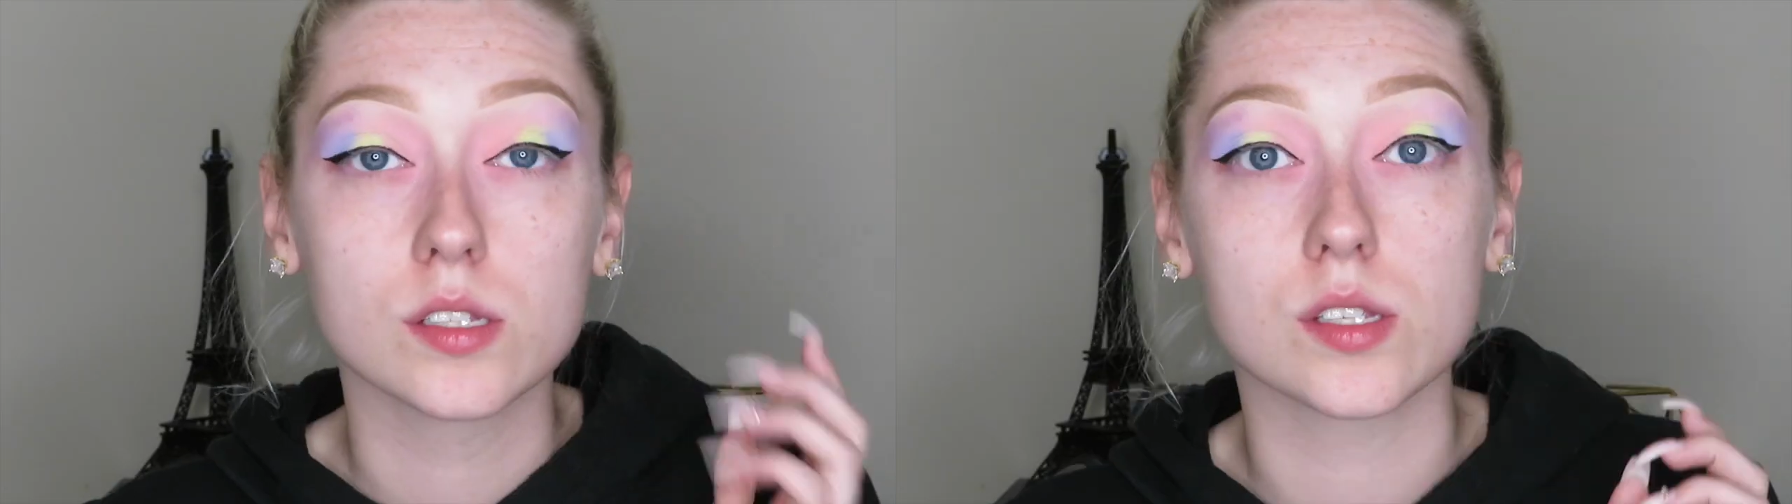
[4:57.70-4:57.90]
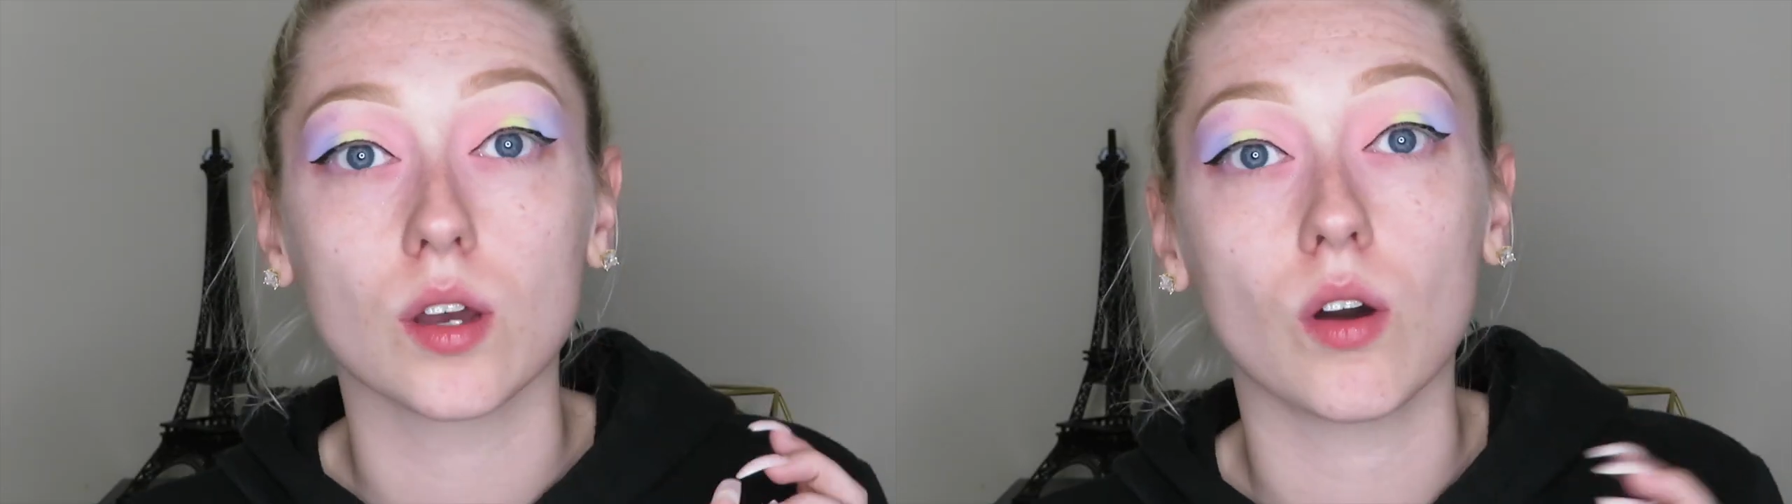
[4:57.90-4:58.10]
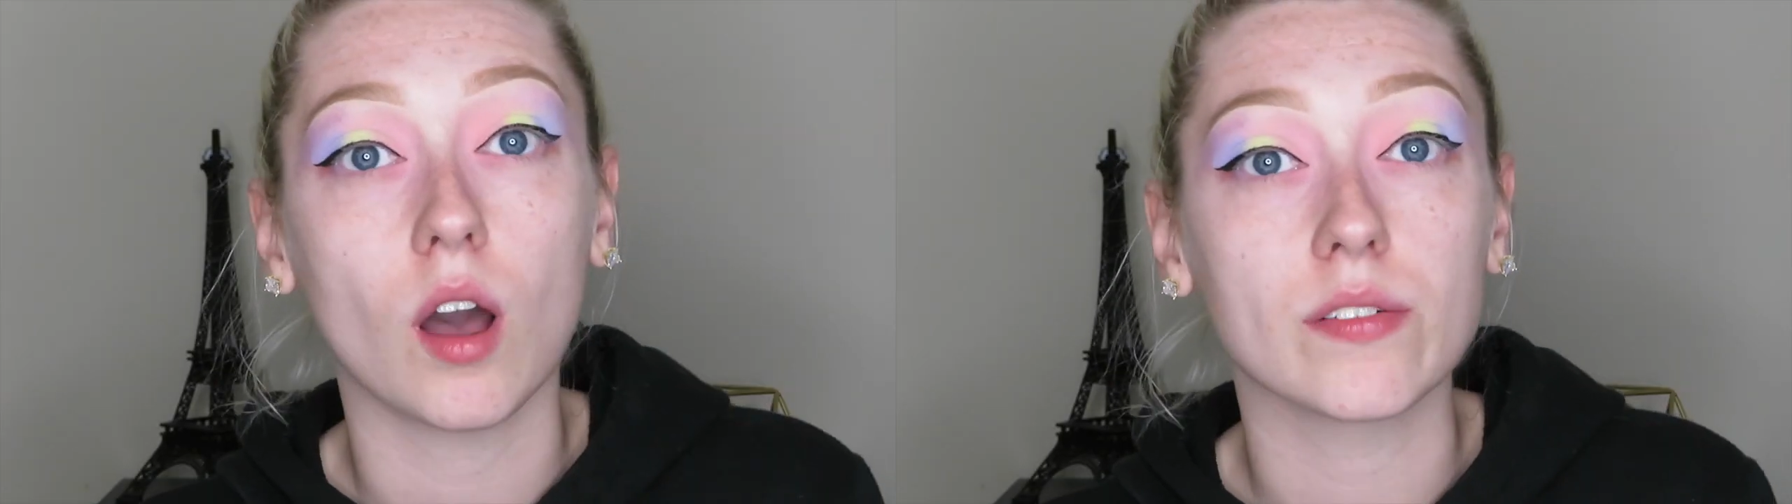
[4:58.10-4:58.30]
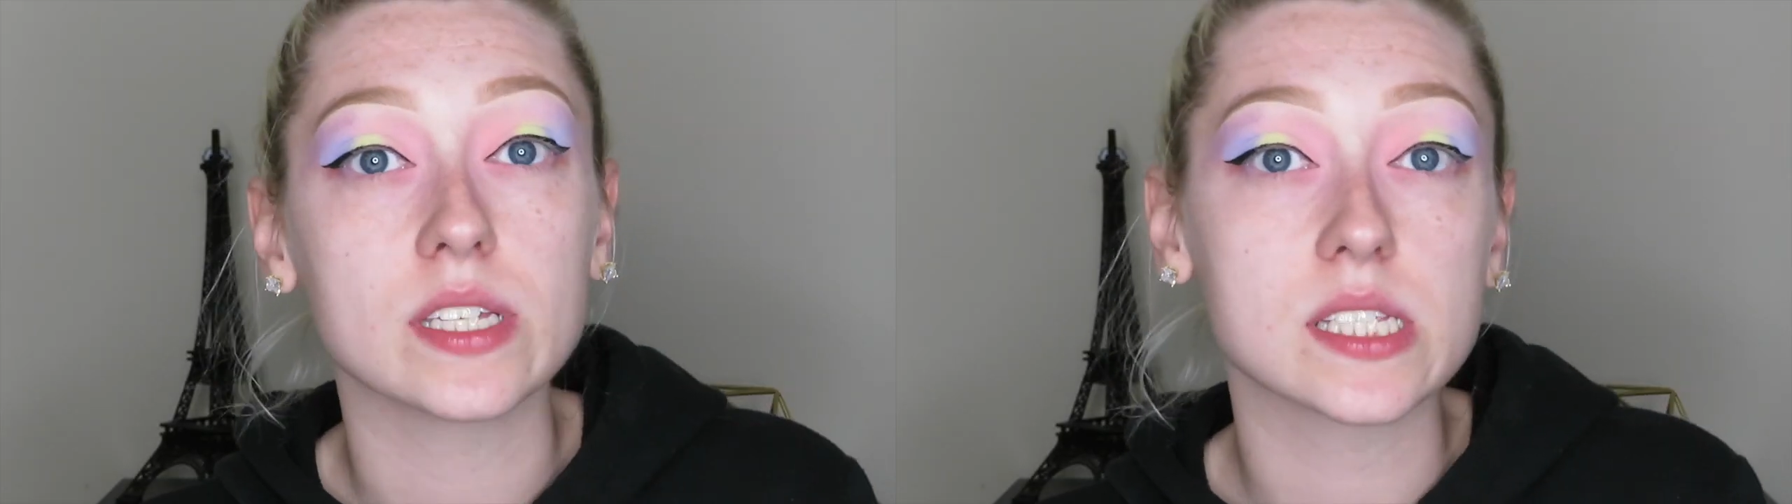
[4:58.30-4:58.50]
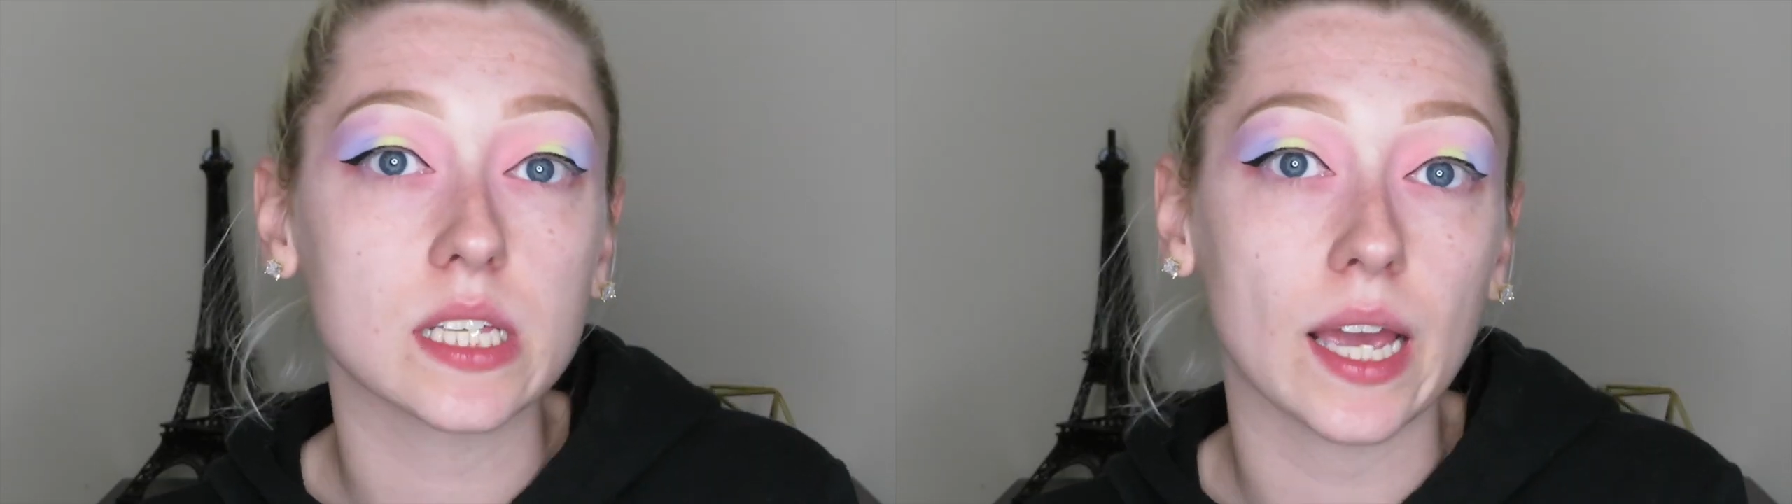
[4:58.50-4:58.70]
So
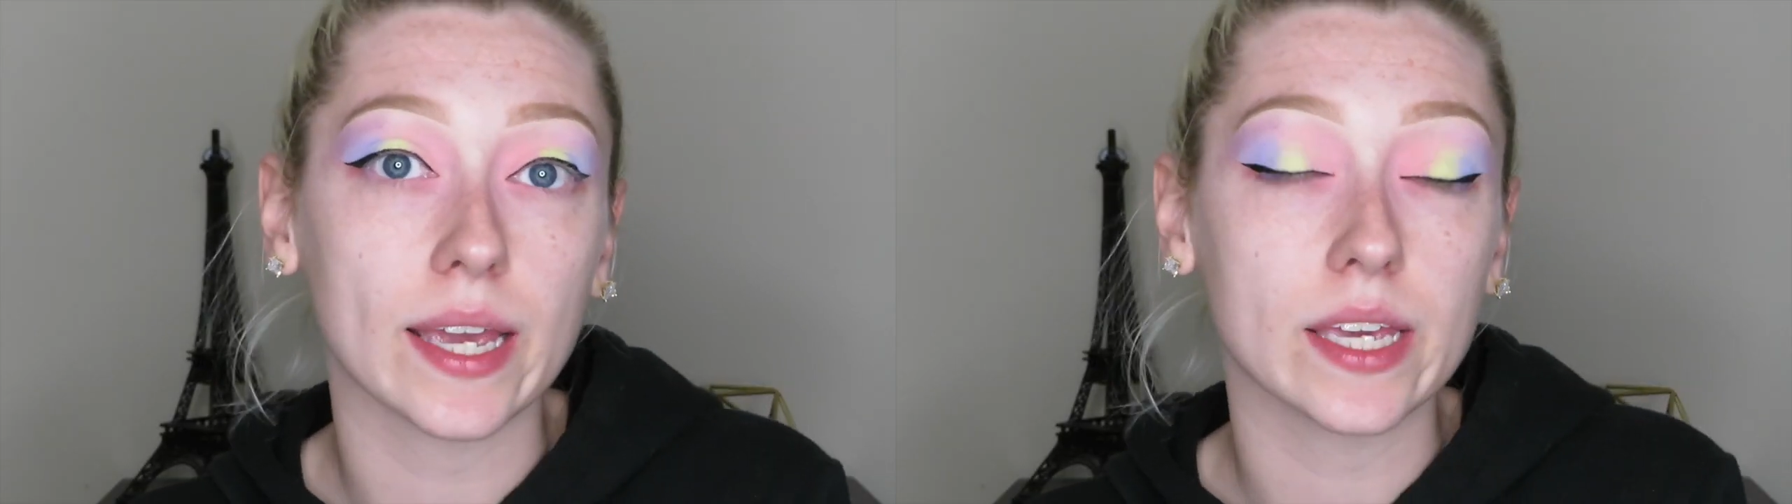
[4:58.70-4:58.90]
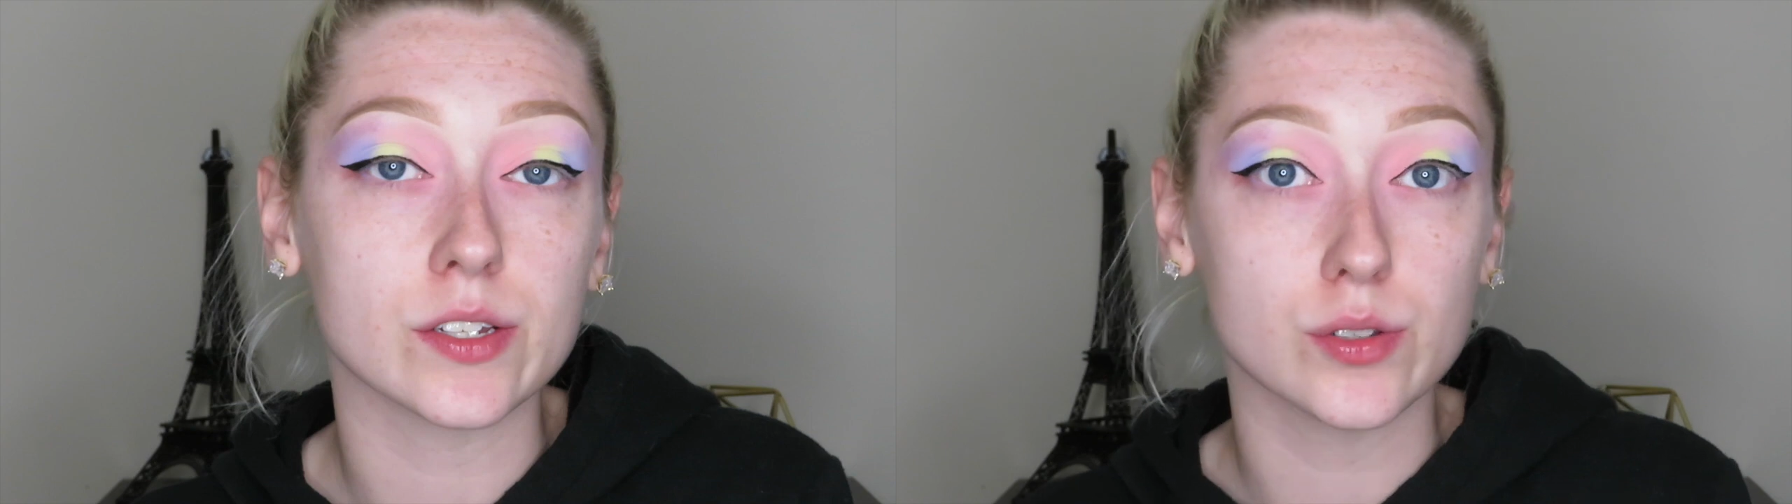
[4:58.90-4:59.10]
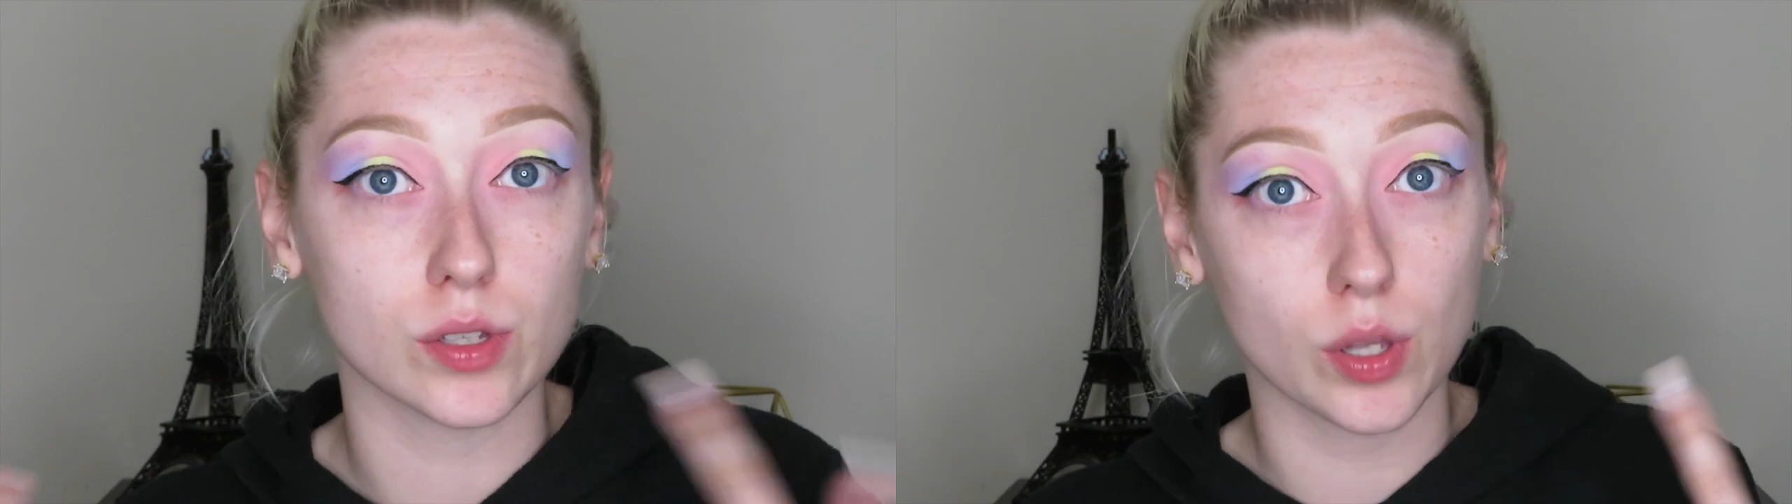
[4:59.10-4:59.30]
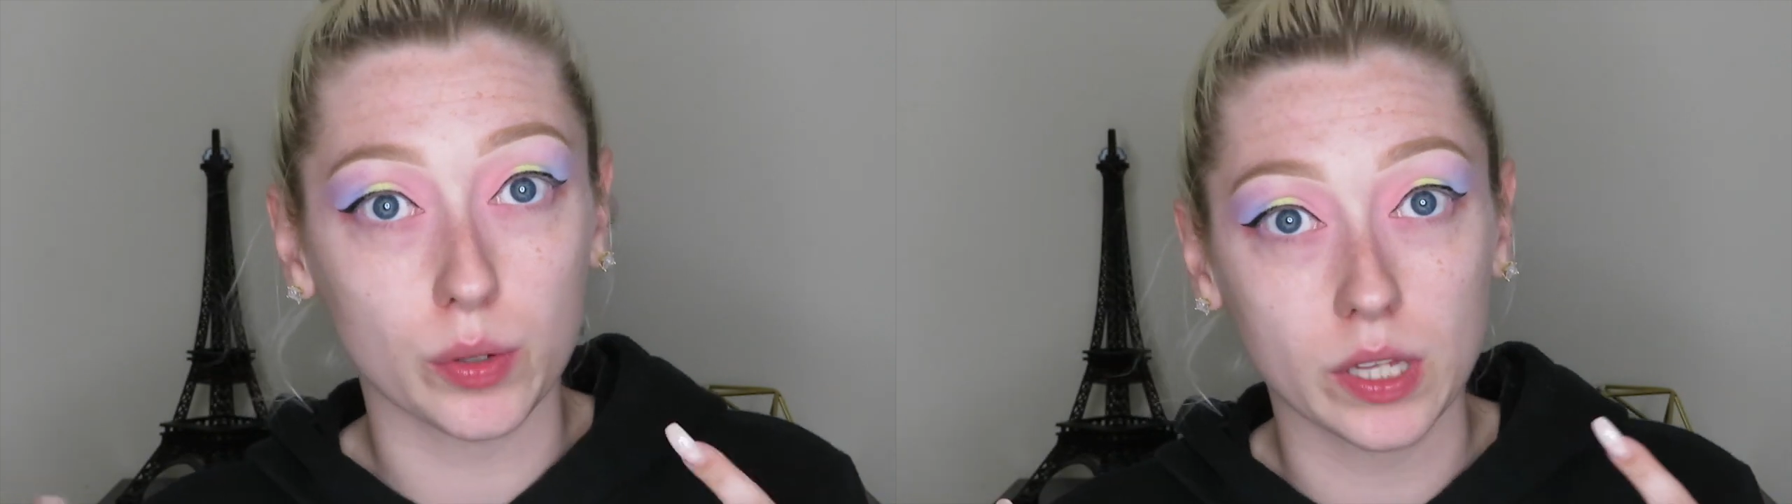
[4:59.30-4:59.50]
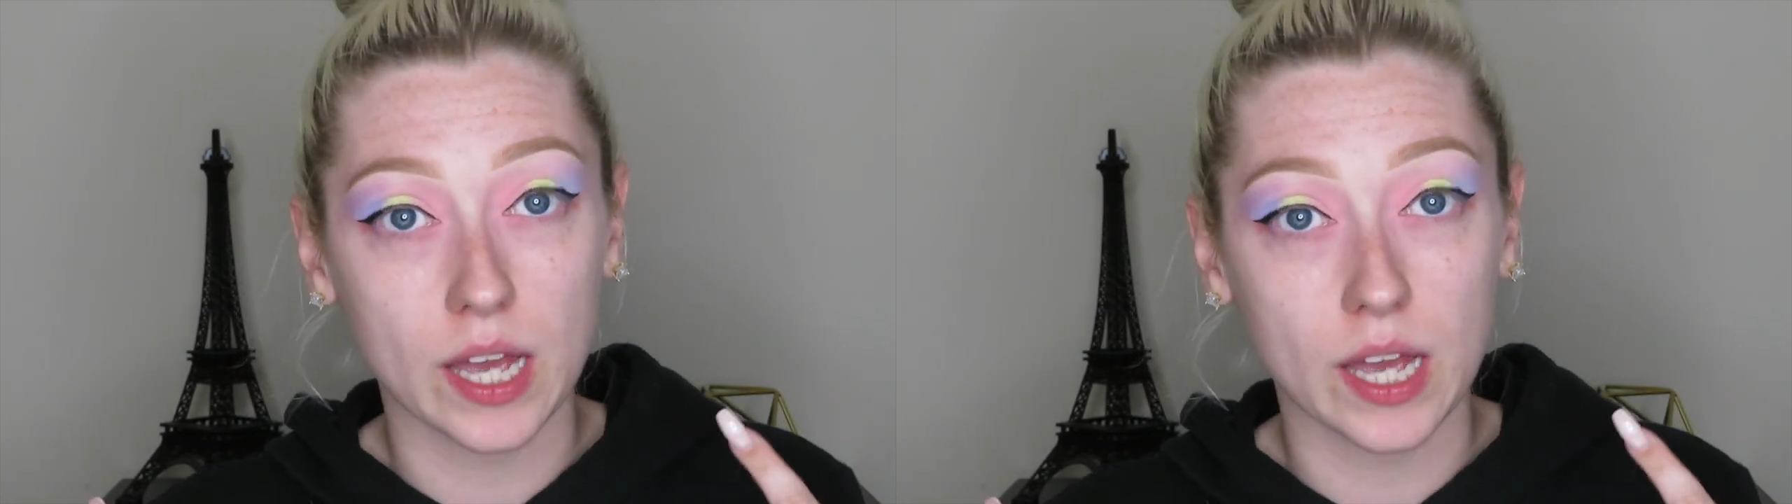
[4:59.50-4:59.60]
obviously I can't do the lower